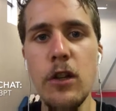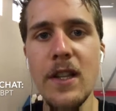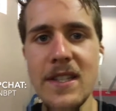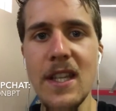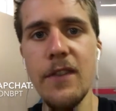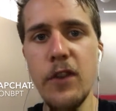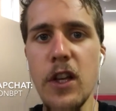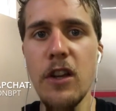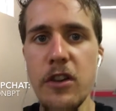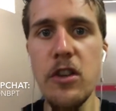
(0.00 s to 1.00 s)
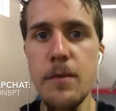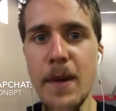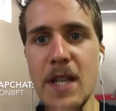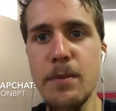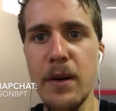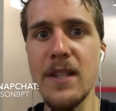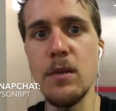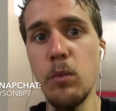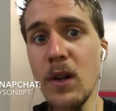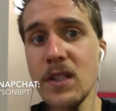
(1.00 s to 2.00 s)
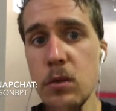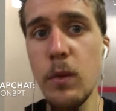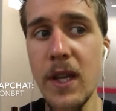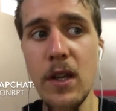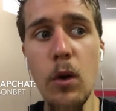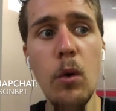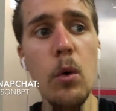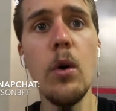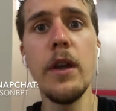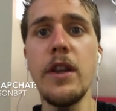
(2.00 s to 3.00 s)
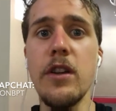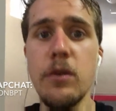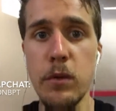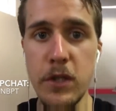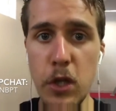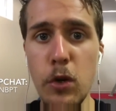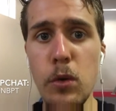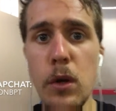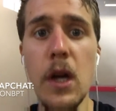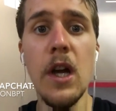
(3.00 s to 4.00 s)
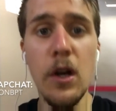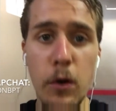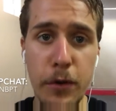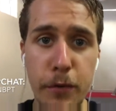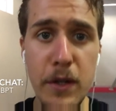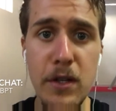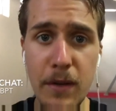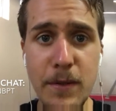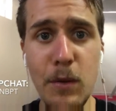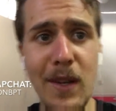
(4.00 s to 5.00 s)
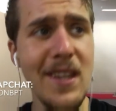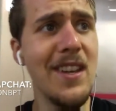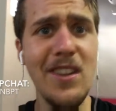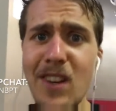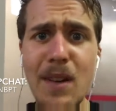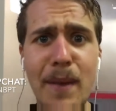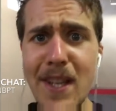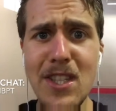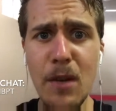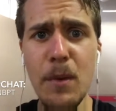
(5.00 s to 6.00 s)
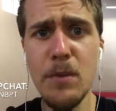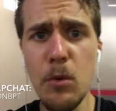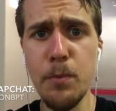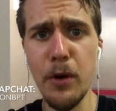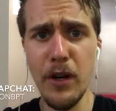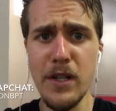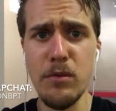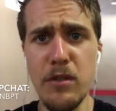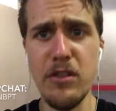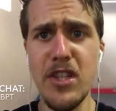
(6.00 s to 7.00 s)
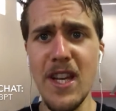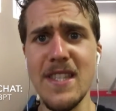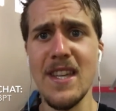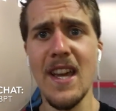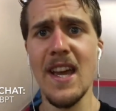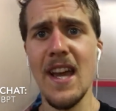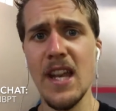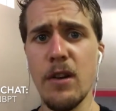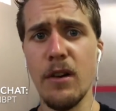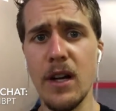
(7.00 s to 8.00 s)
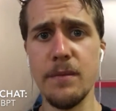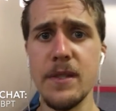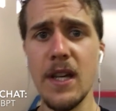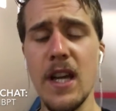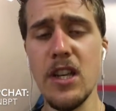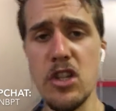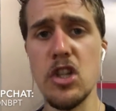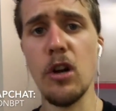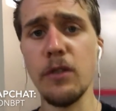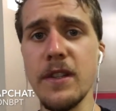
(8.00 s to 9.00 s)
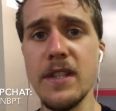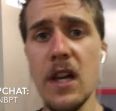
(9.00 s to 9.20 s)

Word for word: let's say if you can only do the bench press once a week or you could do it two or three times a week, you're going to make so much more progress with your chest and your arms and your shoulders.